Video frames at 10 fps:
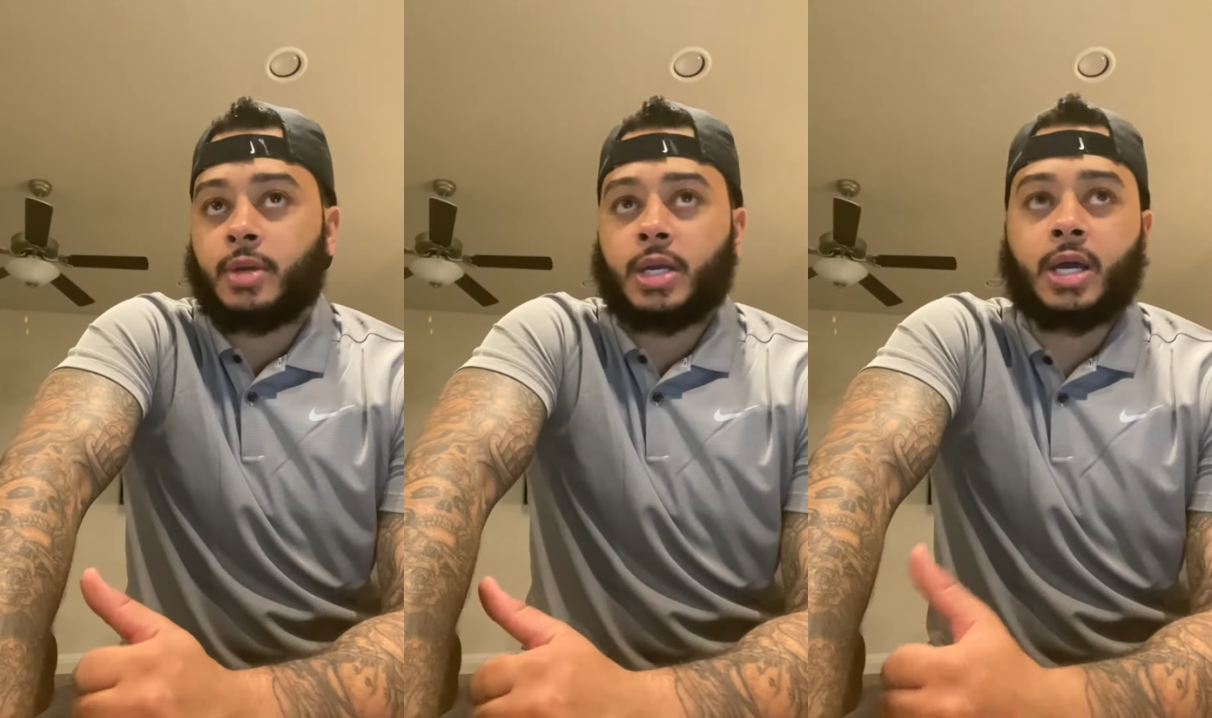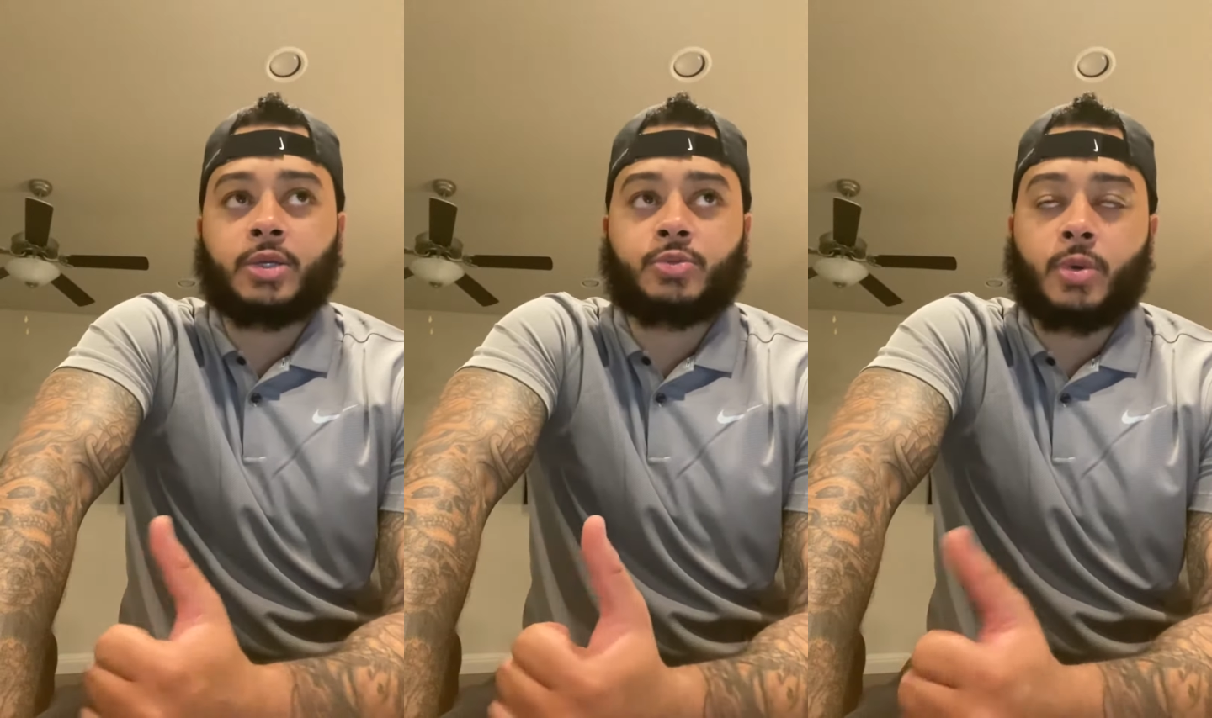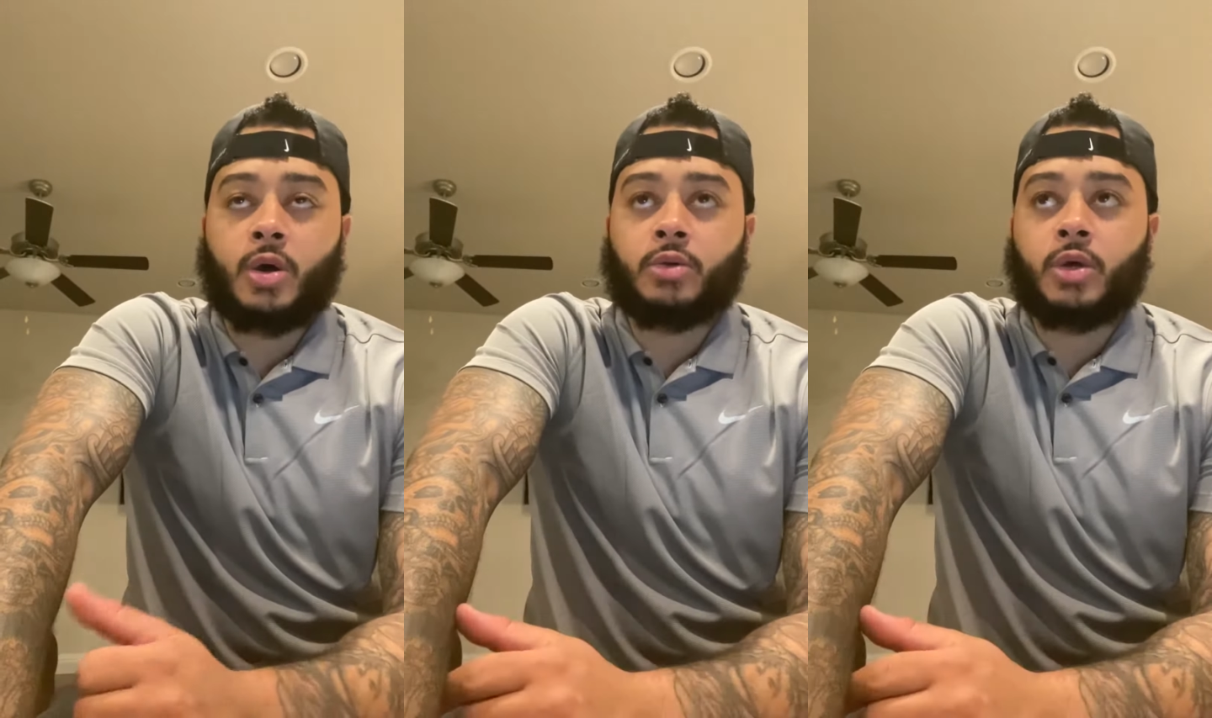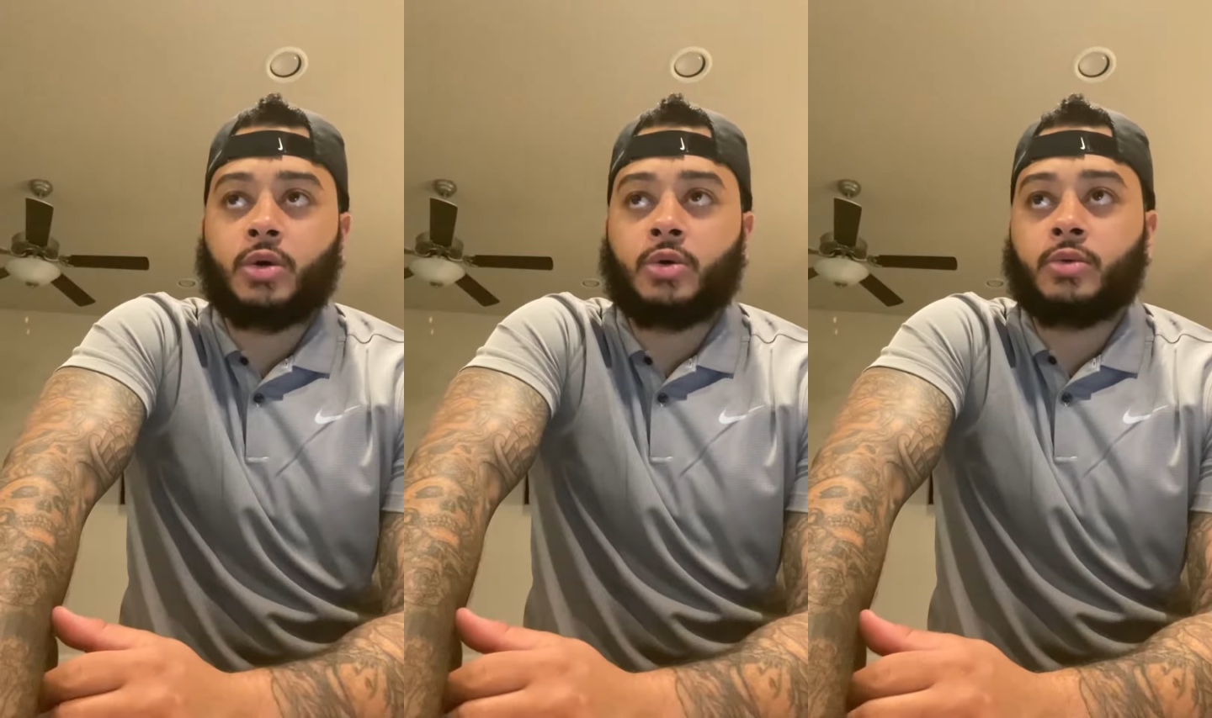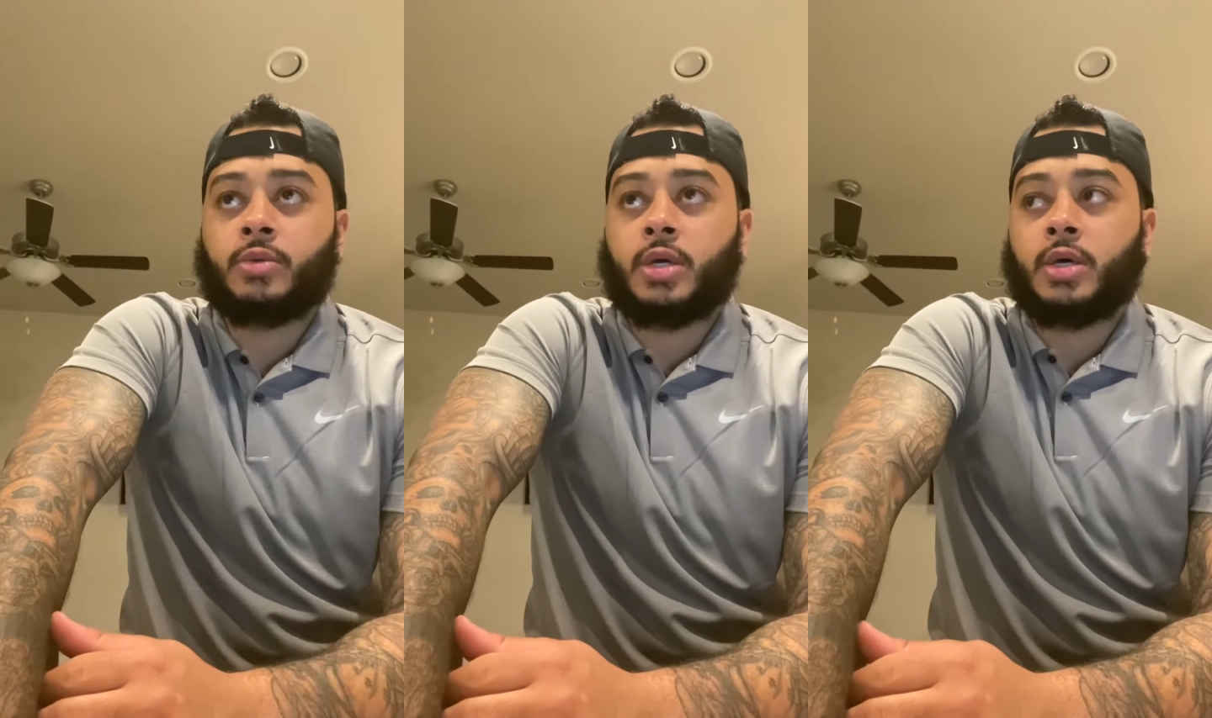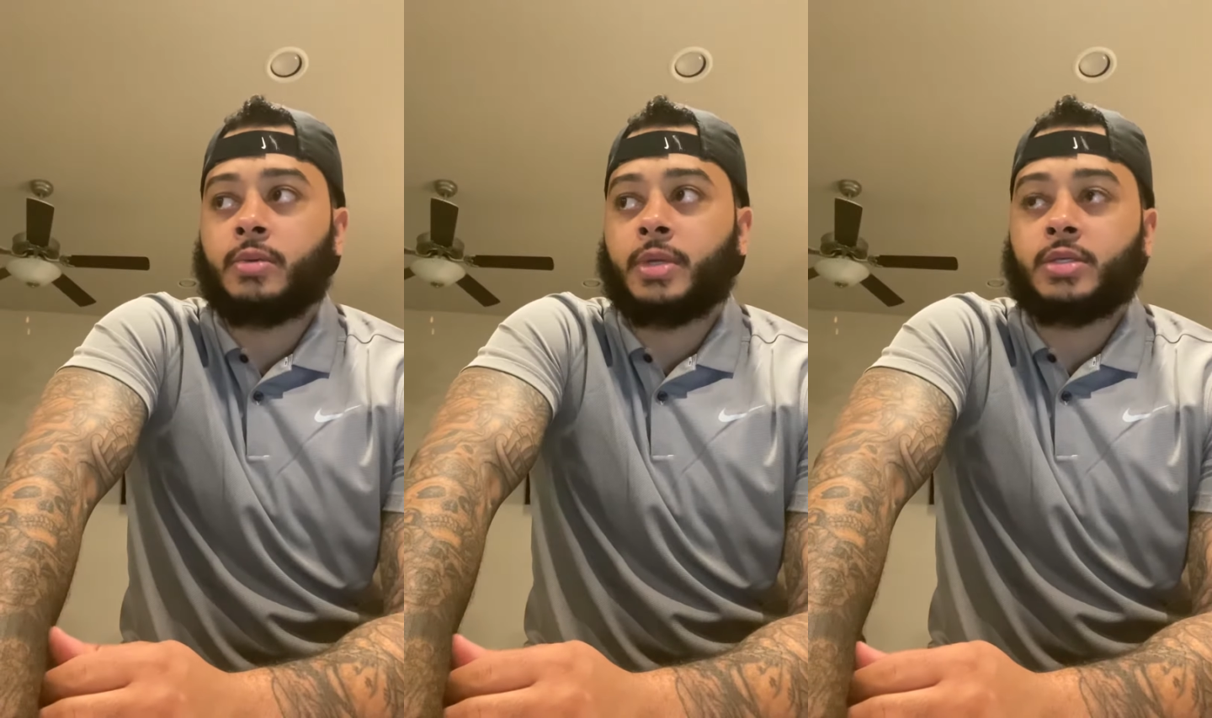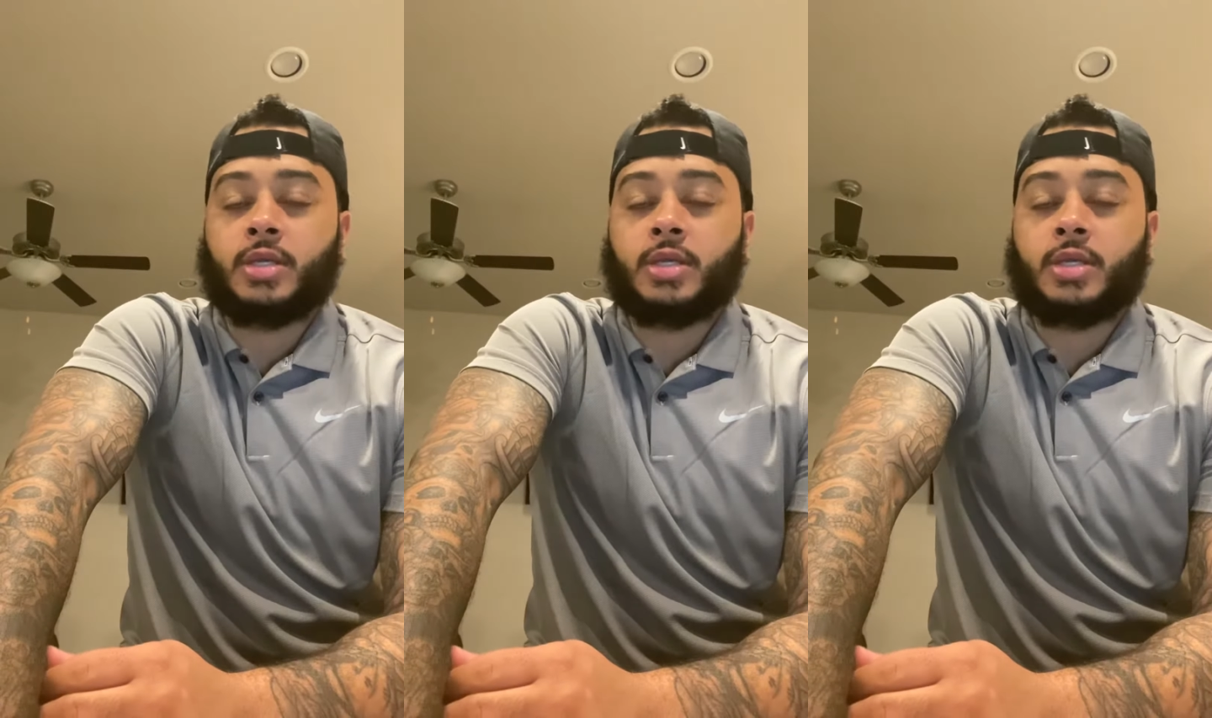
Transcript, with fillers: I got a small loan, um, as,